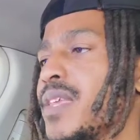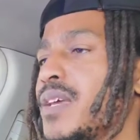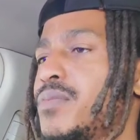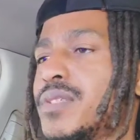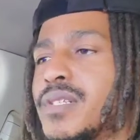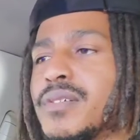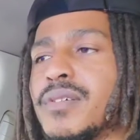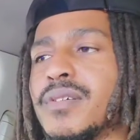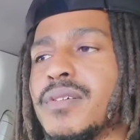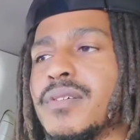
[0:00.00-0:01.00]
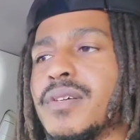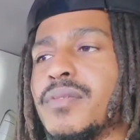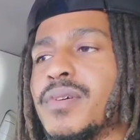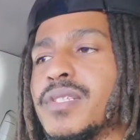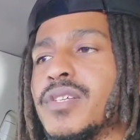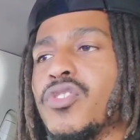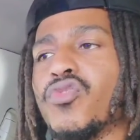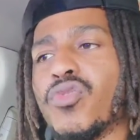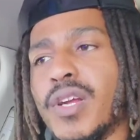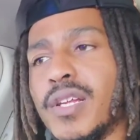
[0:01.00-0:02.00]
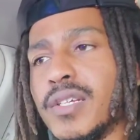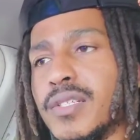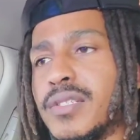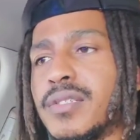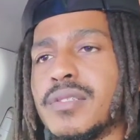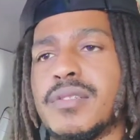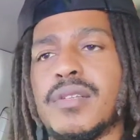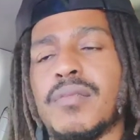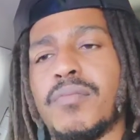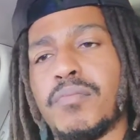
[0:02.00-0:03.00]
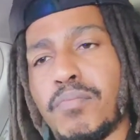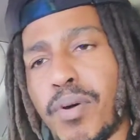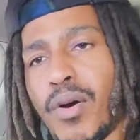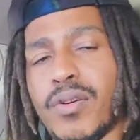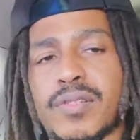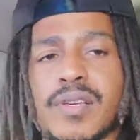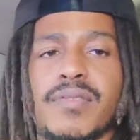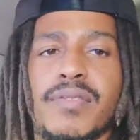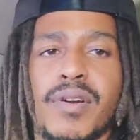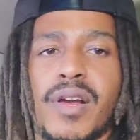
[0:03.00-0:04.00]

it was uh it wasn't the greatest bars I've ever heard.